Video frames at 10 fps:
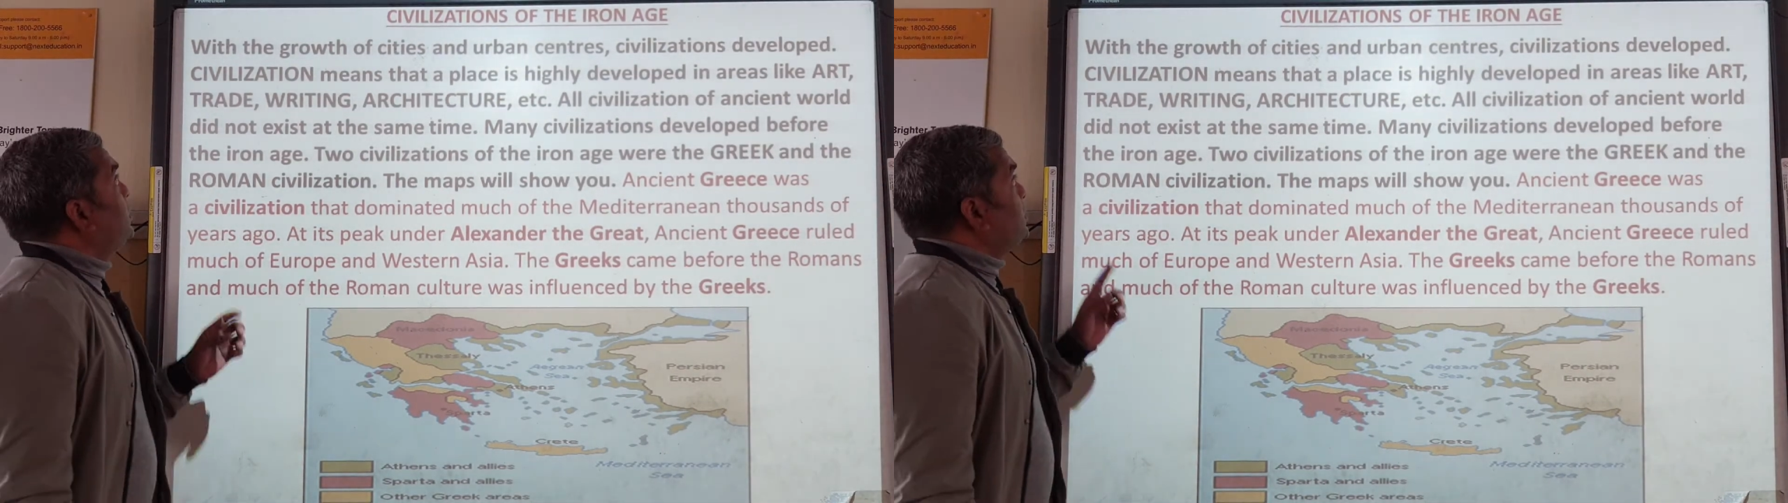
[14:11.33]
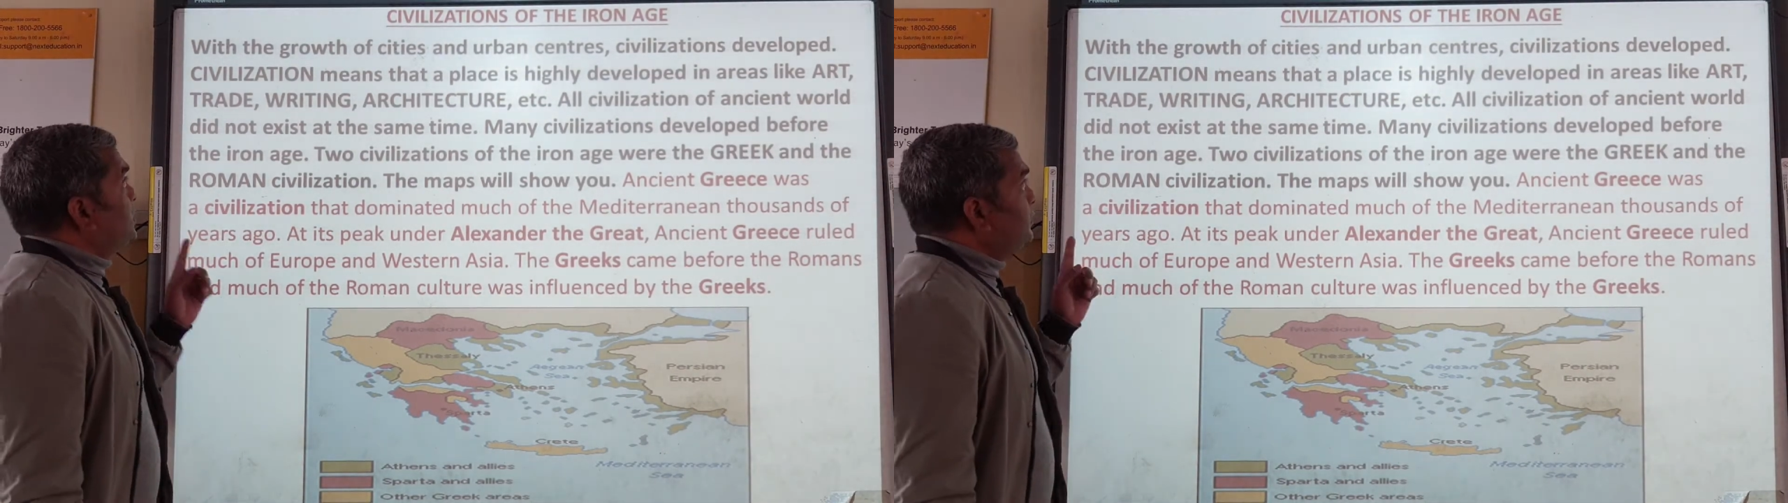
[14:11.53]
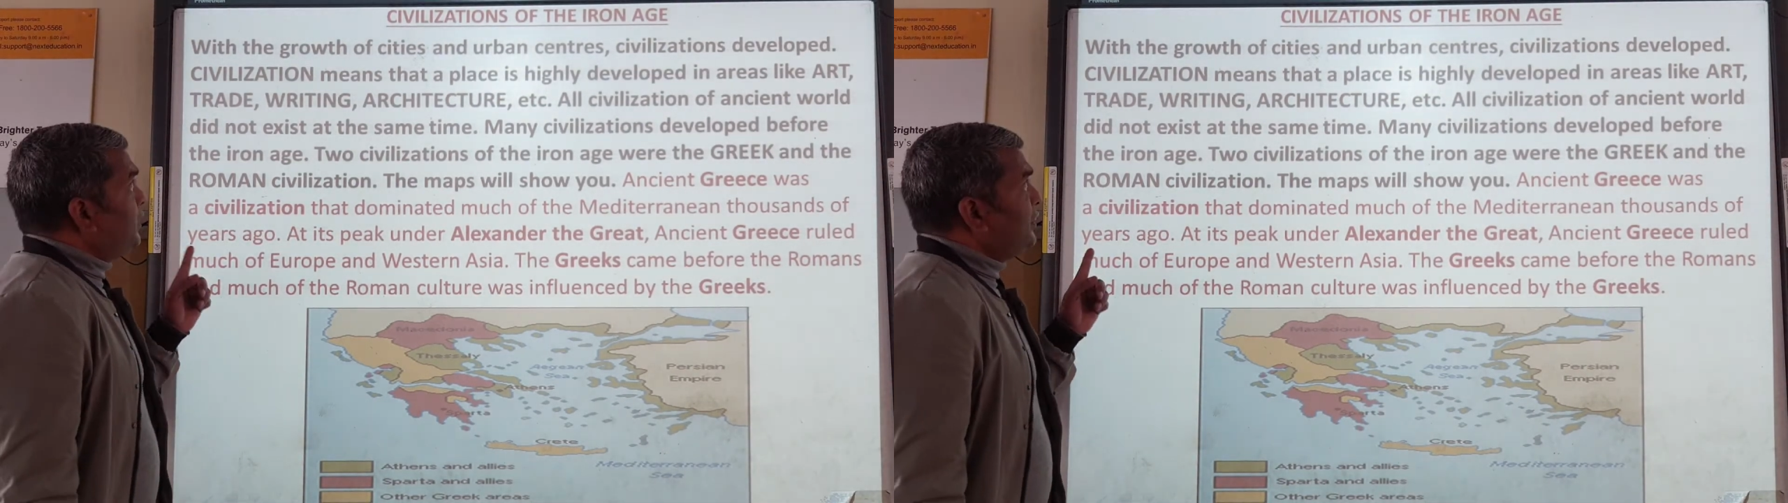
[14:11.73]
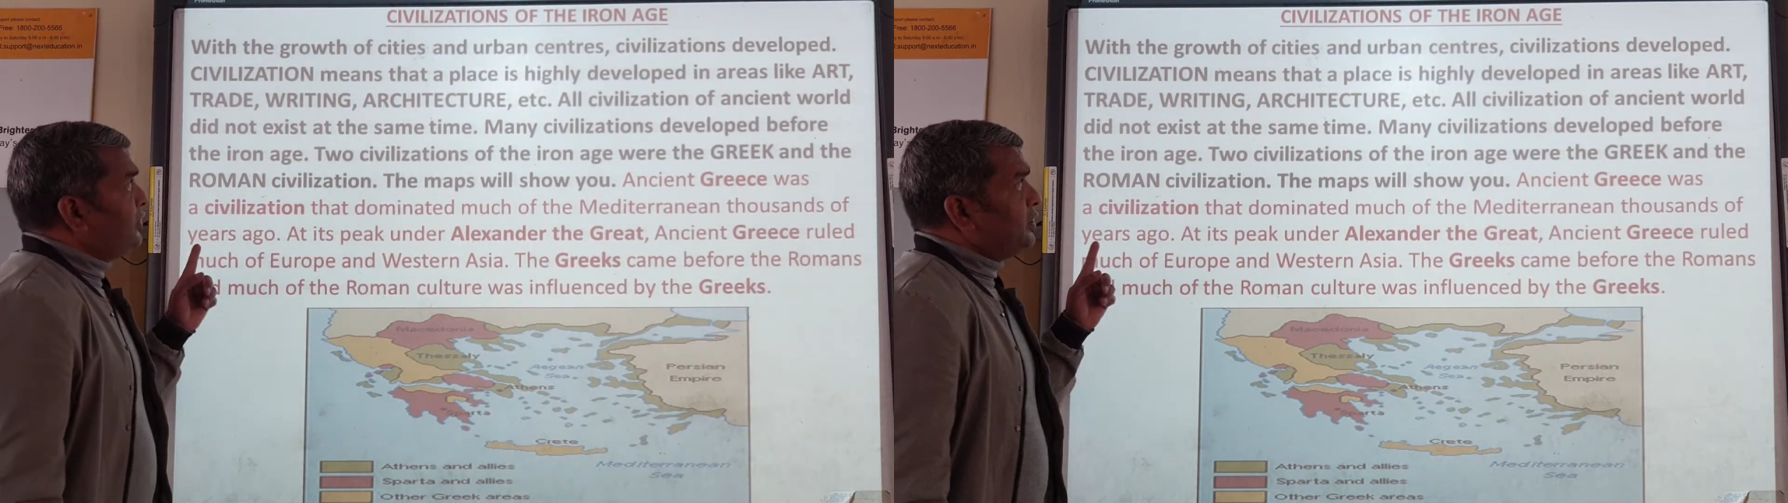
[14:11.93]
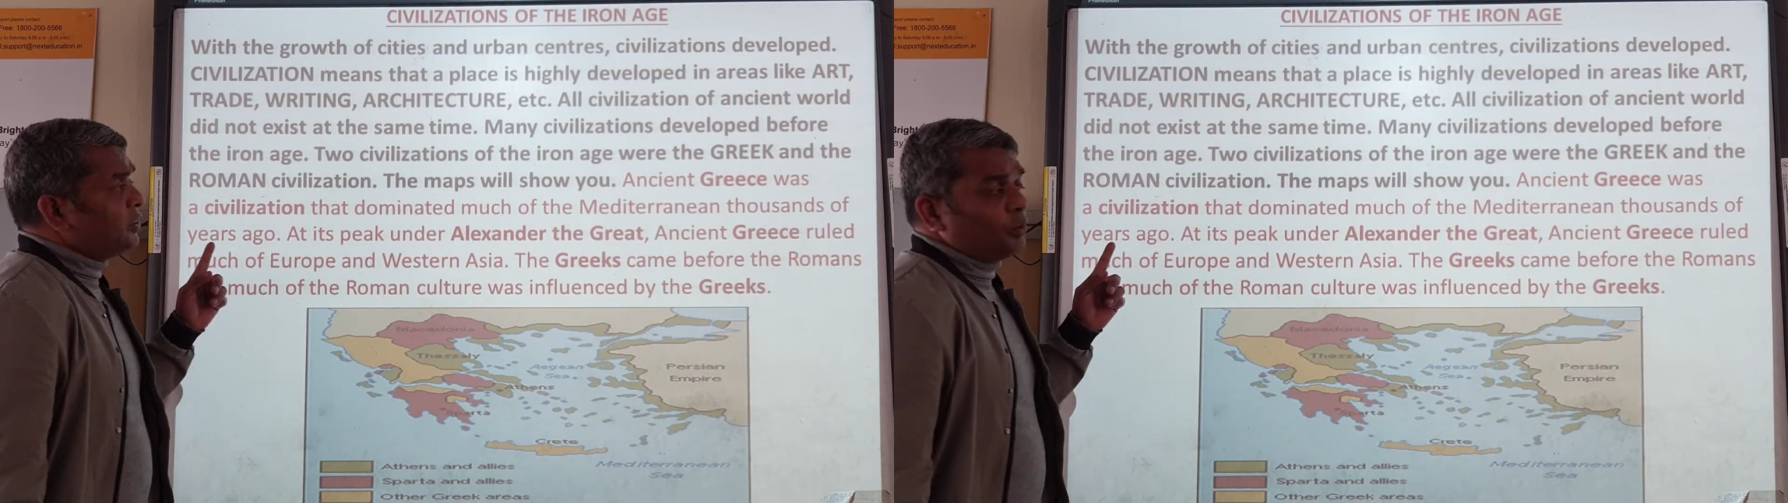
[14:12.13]

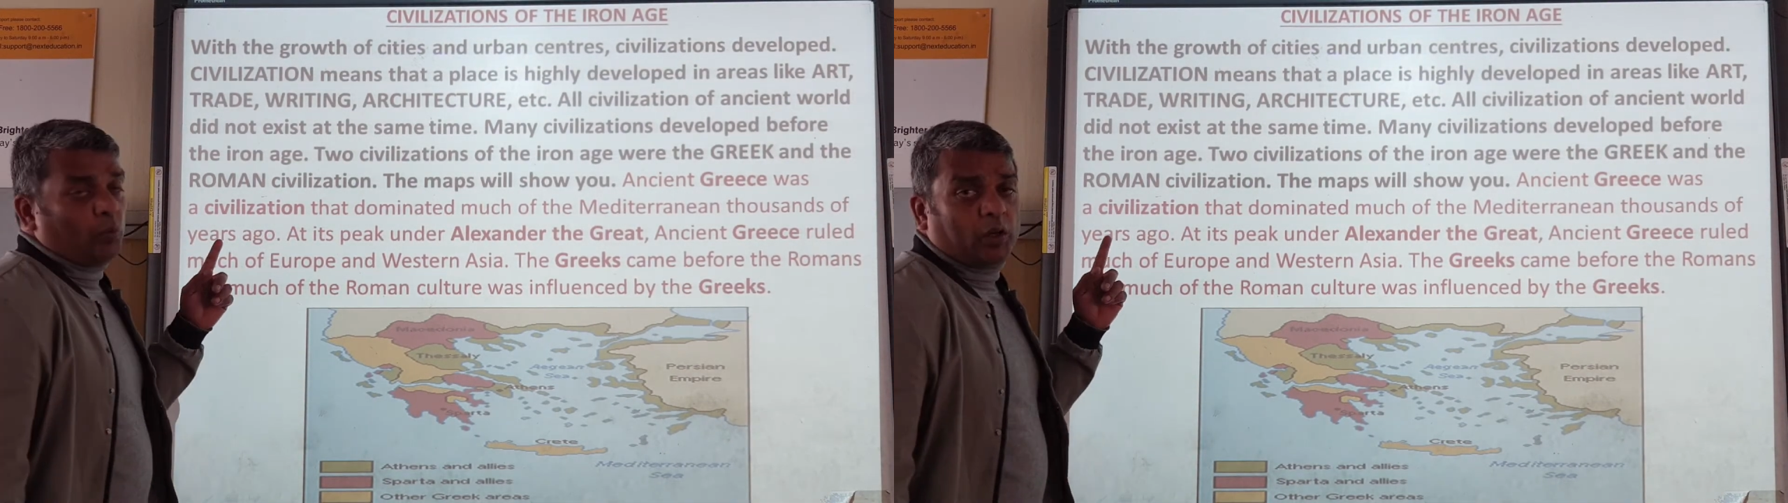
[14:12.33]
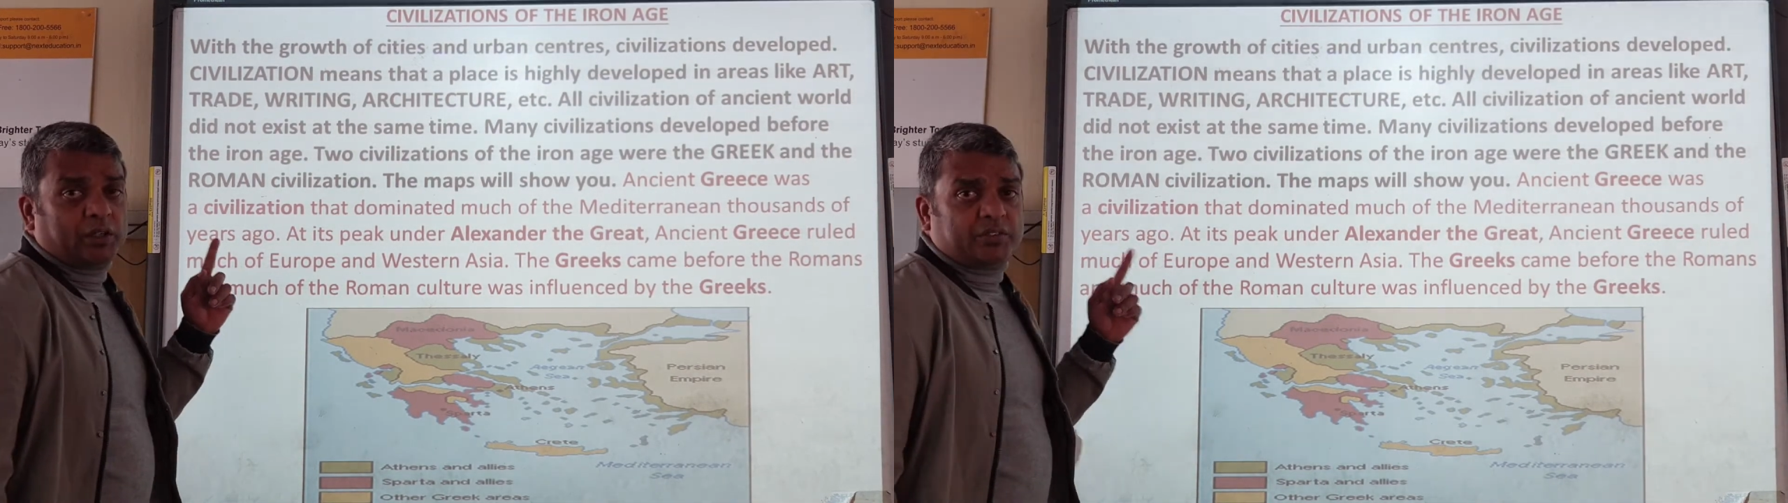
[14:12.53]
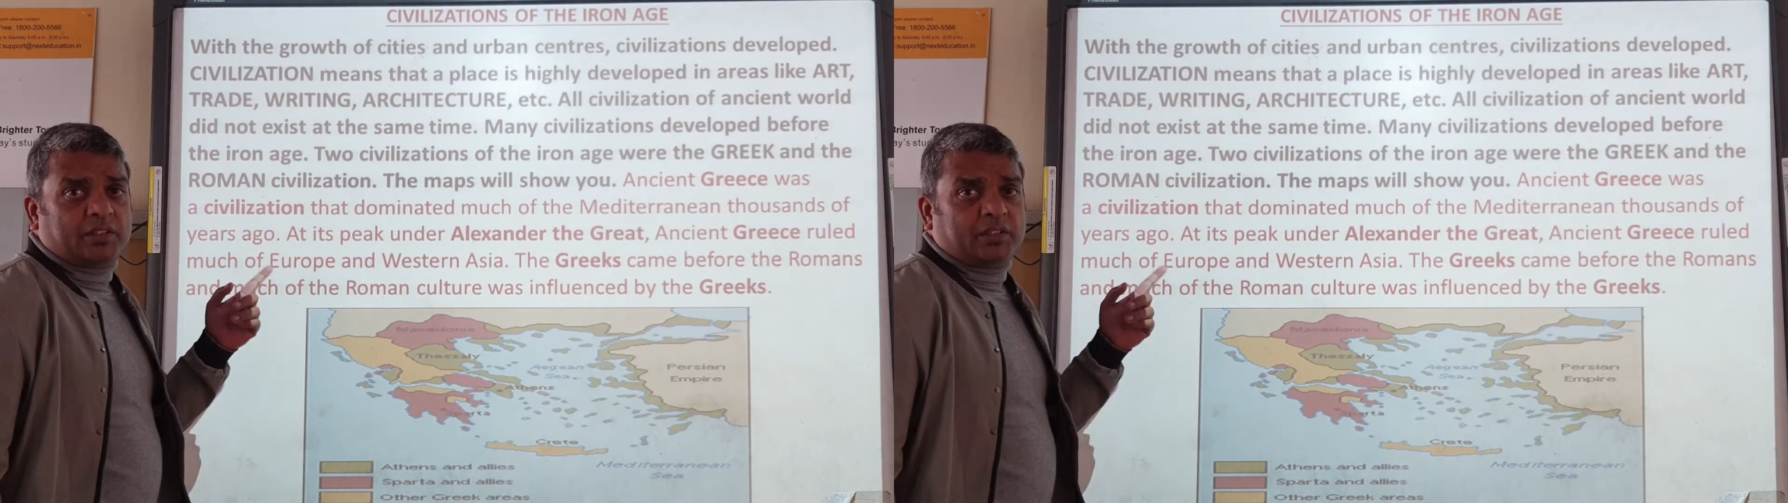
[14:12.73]
Civilization, what does